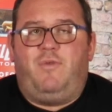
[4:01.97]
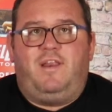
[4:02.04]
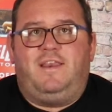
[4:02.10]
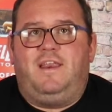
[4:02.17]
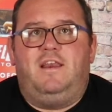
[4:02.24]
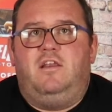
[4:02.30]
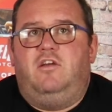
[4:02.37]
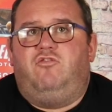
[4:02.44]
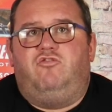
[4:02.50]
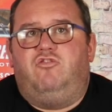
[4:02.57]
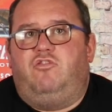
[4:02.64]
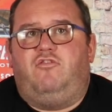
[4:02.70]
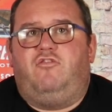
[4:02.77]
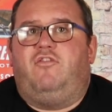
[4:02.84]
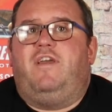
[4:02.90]
They didn't
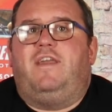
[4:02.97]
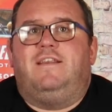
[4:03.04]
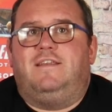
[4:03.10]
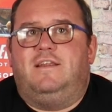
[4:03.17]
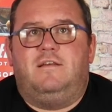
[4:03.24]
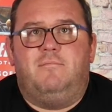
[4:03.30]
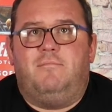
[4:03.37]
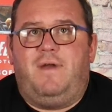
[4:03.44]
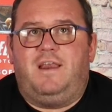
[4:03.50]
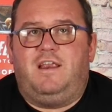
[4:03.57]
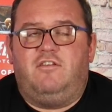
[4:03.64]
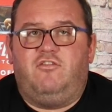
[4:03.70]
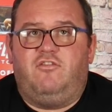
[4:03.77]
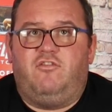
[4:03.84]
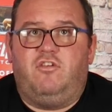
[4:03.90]
adjust, they didn't
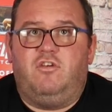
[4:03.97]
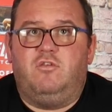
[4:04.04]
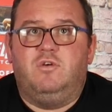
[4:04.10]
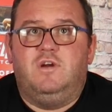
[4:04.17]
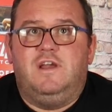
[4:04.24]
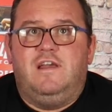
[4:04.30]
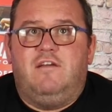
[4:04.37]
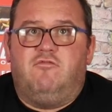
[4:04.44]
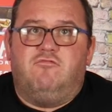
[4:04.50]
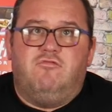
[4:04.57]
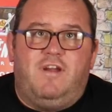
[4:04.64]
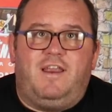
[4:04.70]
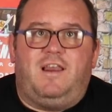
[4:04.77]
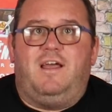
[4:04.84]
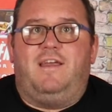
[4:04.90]
manage to
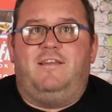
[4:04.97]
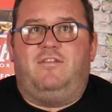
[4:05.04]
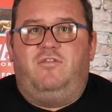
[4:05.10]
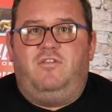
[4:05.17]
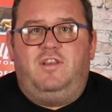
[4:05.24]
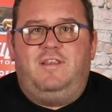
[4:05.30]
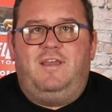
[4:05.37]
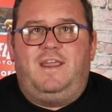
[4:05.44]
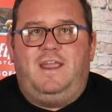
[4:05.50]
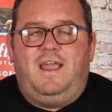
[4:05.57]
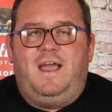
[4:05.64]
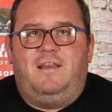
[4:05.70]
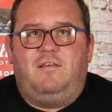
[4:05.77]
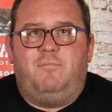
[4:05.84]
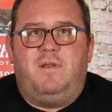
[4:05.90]
realise that the date
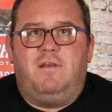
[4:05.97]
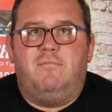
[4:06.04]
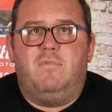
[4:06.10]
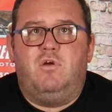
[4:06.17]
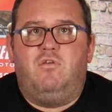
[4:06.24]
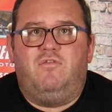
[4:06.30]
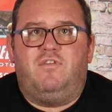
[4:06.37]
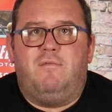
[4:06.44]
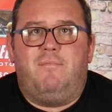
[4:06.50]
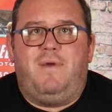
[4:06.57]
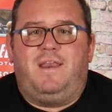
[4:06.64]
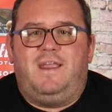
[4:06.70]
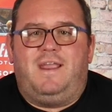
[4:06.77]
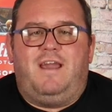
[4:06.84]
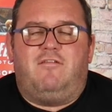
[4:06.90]
had been moved, and
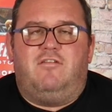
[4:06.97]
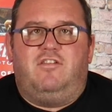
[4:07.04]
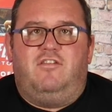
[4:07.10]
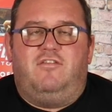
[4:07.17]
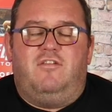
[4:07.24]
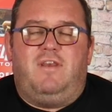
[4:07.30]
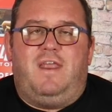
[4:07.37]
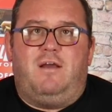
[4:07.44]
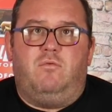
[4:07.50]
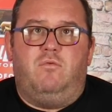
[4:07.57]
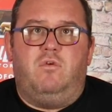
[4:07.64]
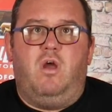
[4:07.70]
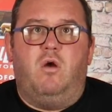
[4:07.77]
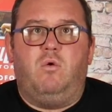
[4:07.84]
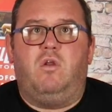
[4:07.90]
many garages have now
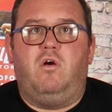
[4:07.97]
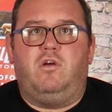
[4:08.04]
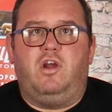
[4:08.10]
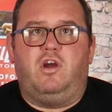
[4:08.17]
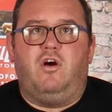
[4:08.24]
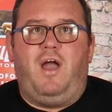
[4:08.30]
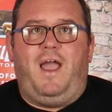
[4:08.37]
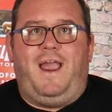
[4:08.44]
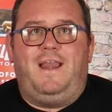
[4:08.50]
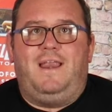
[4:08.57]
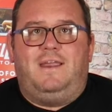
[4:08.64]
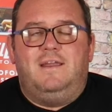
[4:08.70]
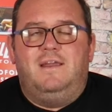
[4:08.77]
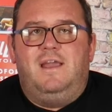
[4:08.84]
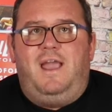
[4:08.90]
no longer got
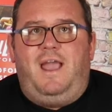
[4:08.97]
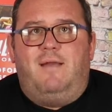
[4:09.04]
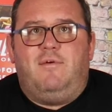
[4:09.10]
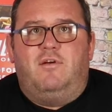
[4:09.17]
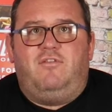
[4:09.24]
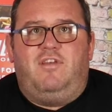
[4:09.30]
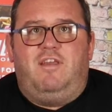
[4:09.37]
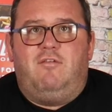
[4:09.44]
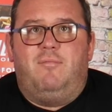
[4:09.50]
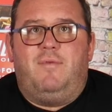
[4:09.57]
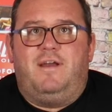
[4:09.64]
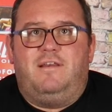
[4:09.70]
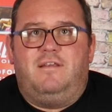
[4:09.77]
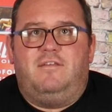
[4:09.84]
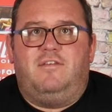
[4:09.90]
any MOT
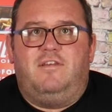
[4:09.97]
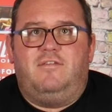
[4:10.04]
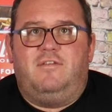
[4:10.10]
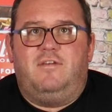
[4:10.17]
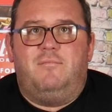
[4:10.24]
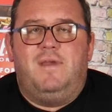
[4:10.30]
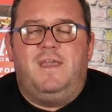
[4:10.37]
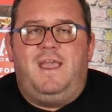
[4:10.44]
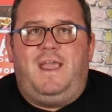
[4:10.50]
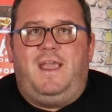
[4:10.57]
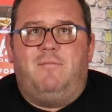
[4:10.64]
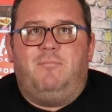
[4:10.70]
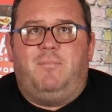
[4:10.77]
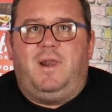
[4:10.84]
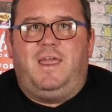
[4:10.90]
reminder system
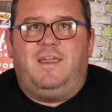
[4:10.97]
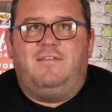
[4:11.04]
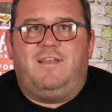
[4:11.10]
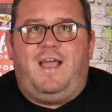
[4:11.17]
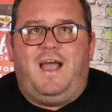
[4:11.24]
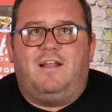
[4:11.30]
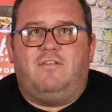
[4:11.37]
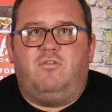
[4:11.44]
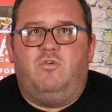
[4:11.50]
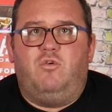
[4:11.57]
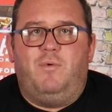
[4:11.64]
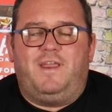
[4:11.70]
in place at all.